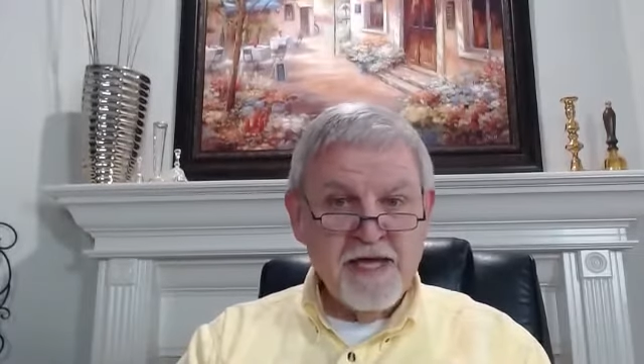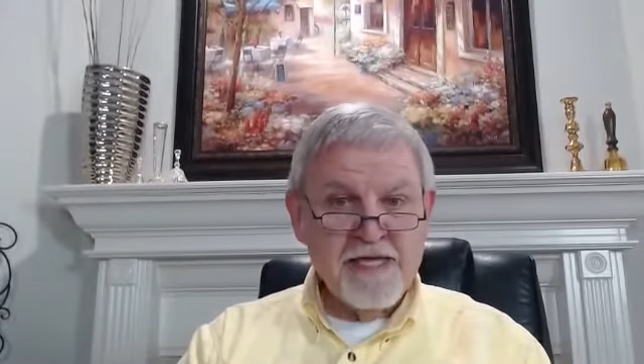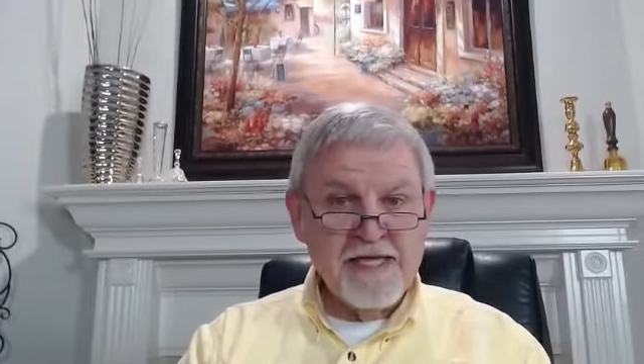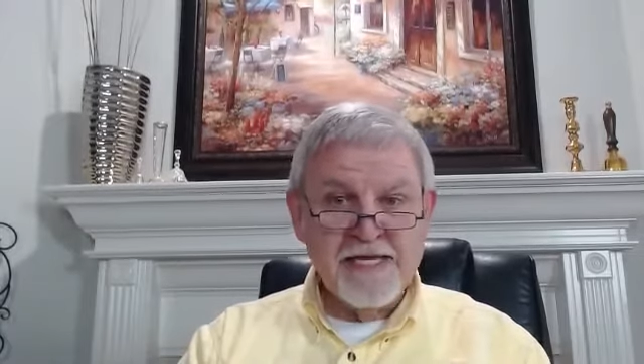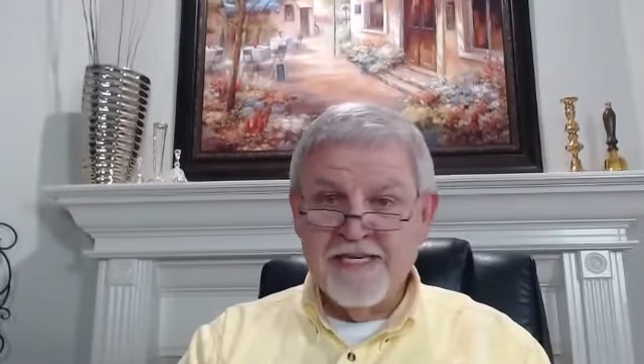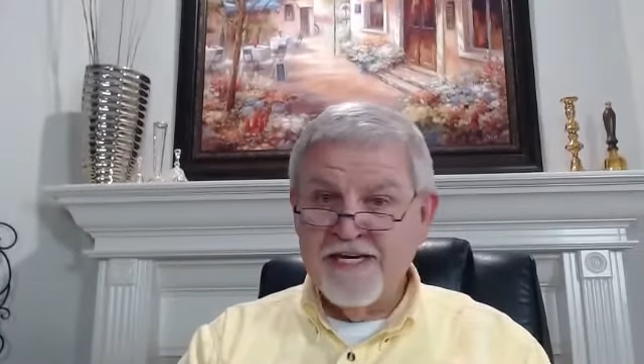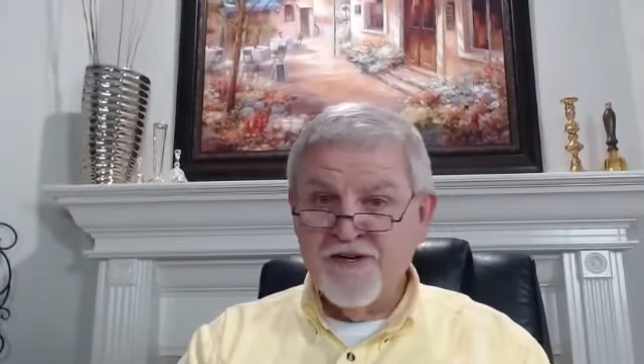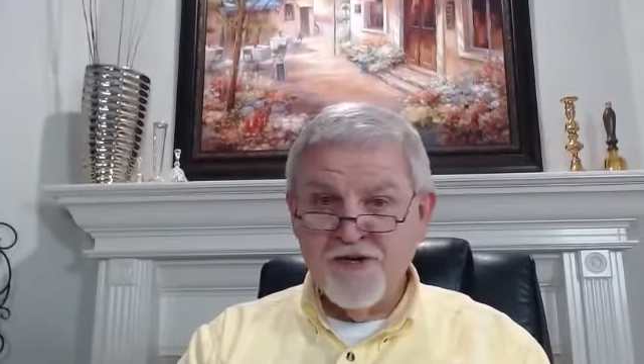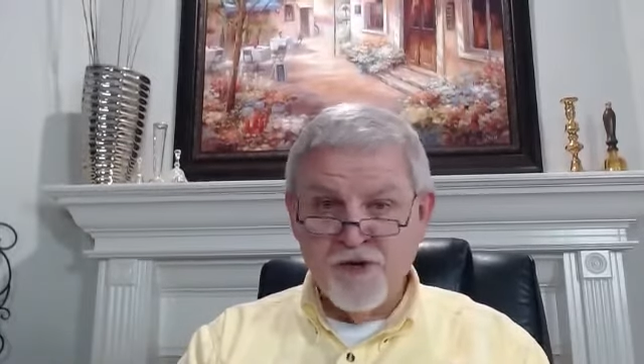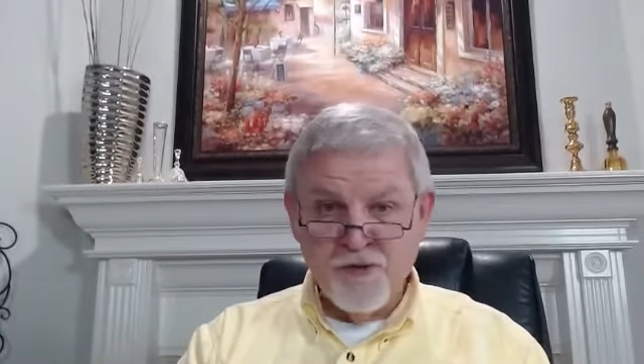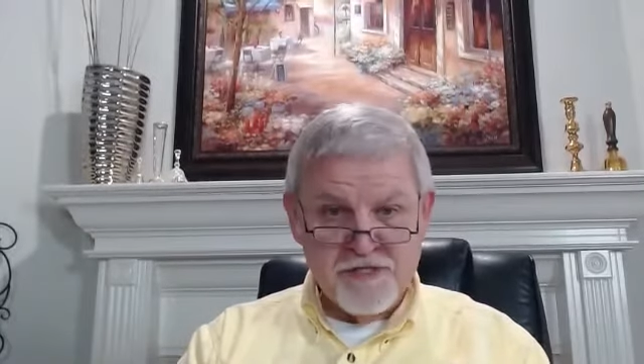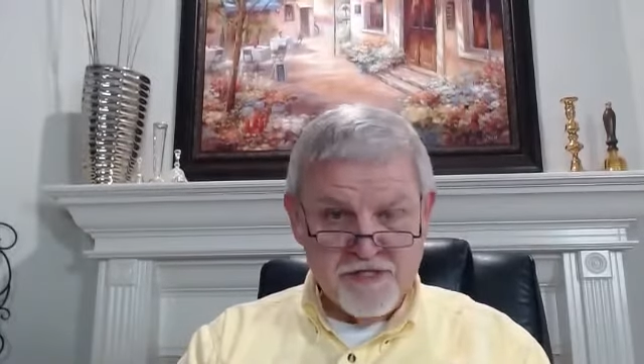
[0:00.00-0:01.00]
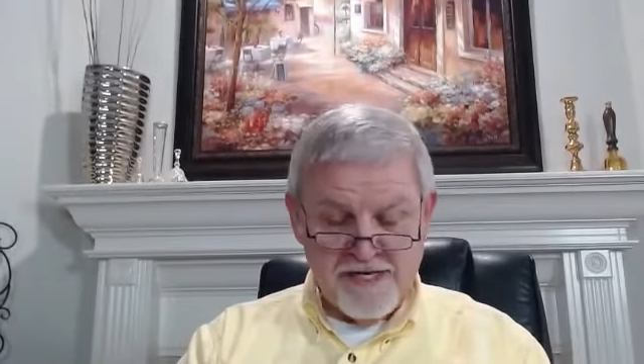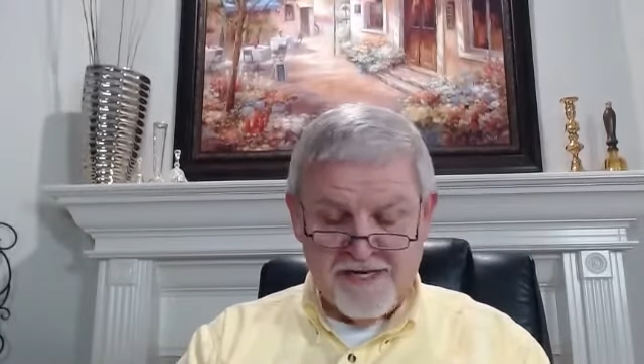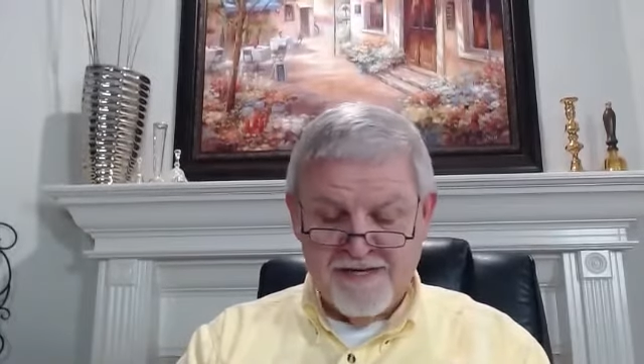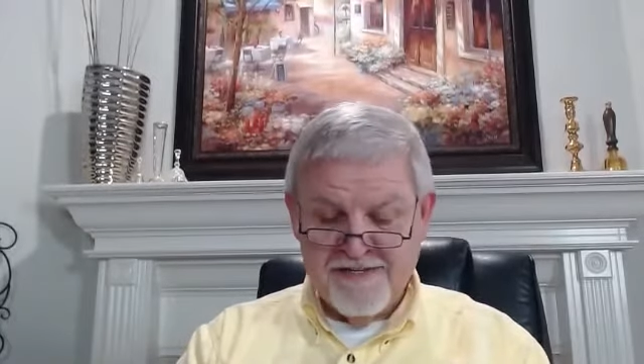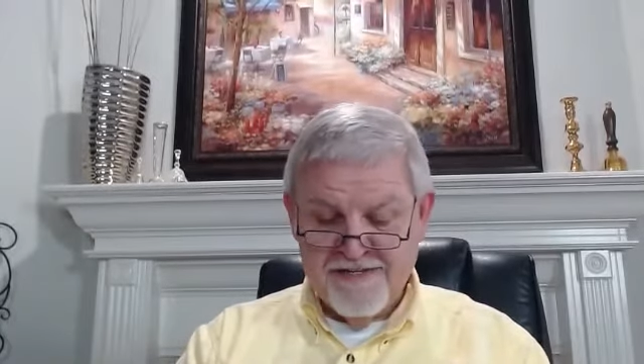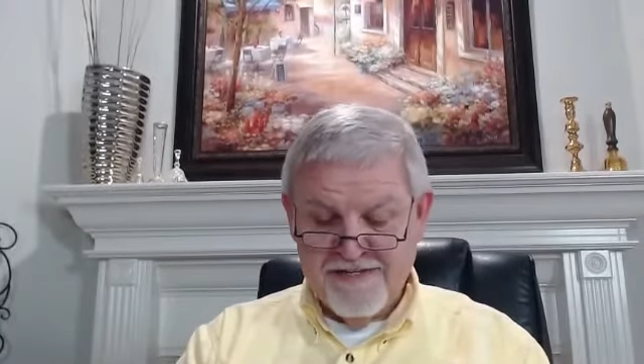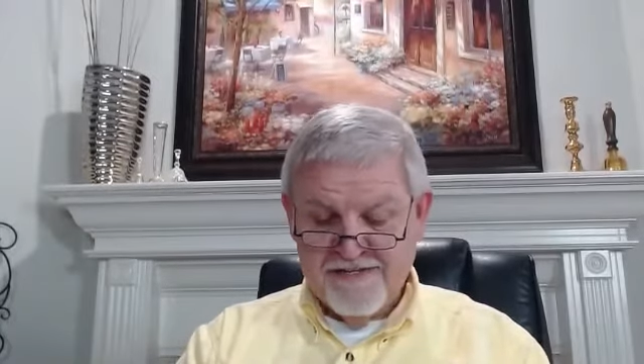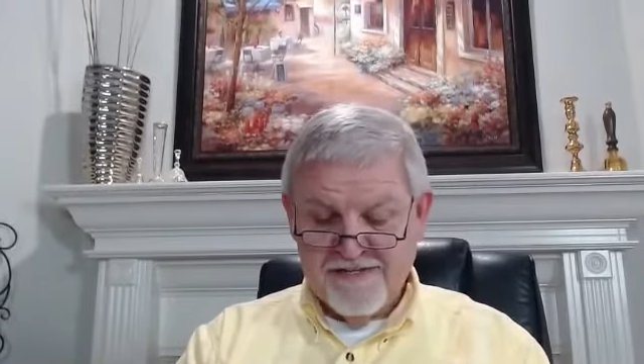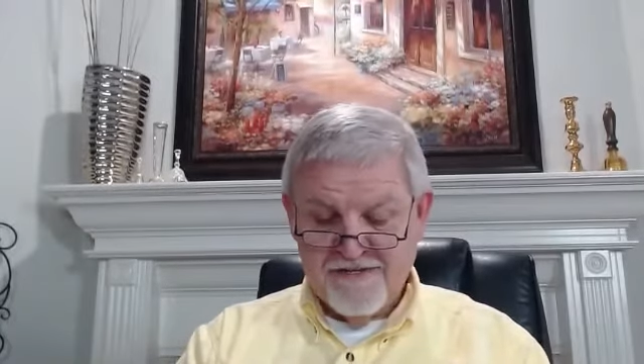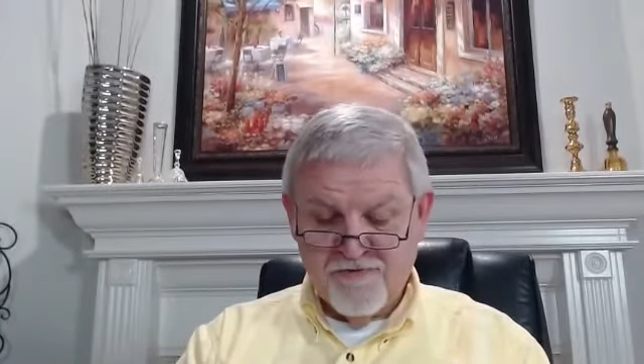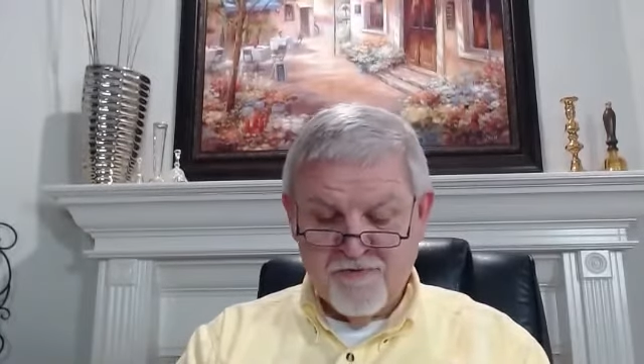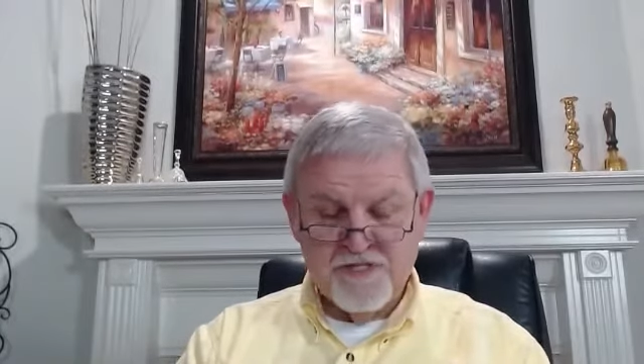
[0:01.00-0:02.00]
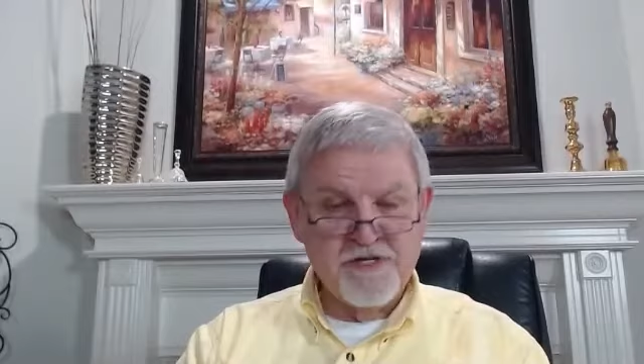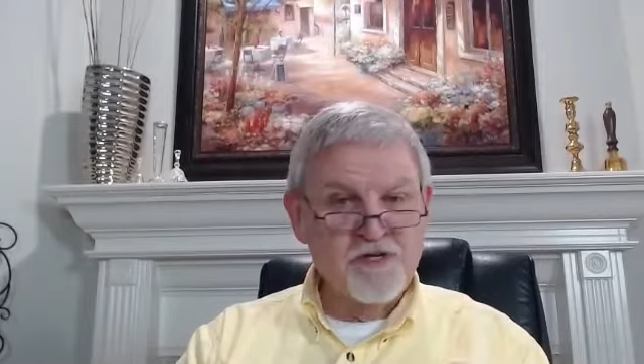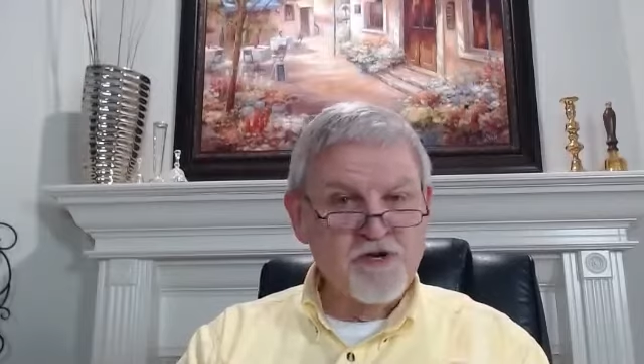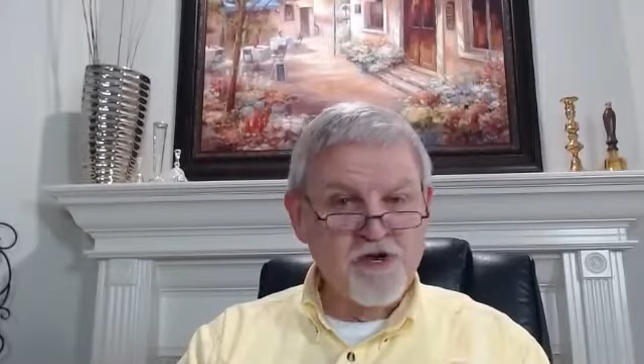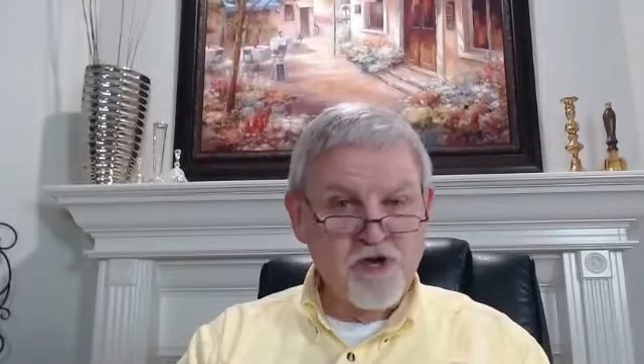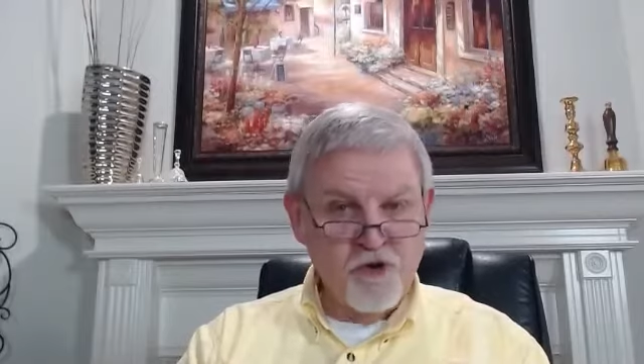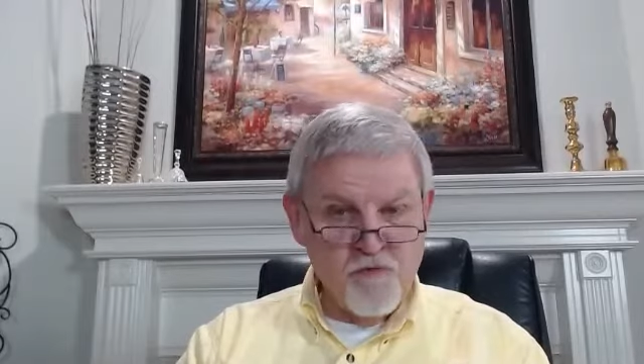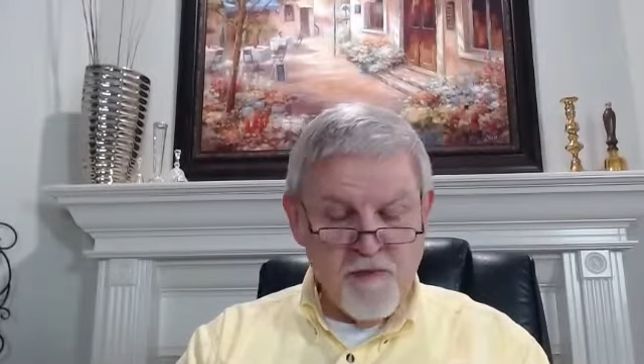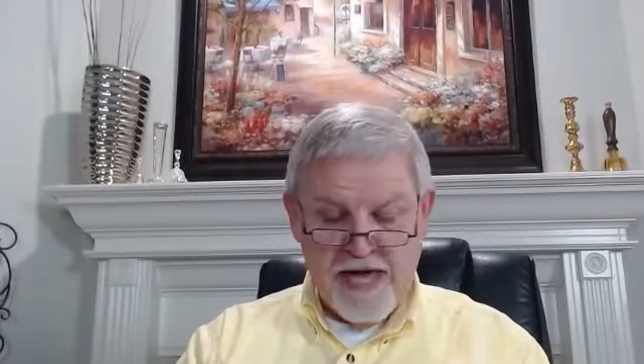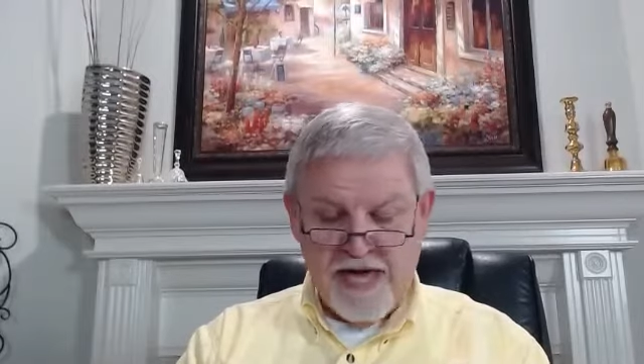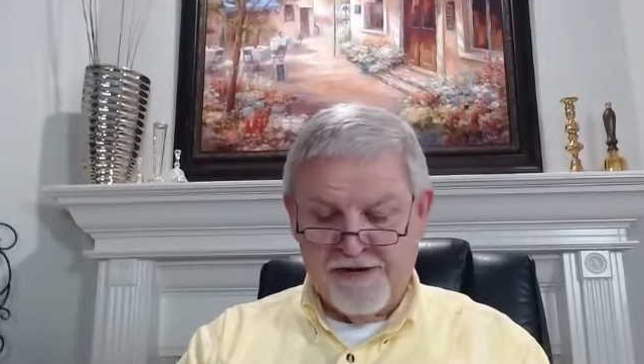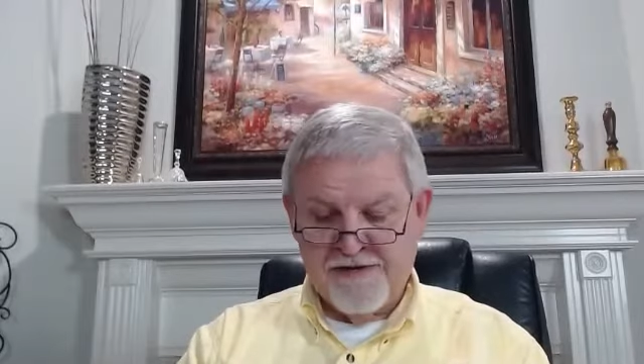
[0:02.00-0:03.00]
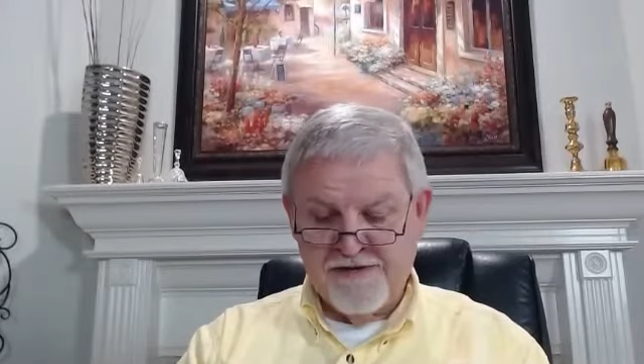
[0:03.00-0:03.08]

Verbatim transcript: Gideon Ouseley was a new man.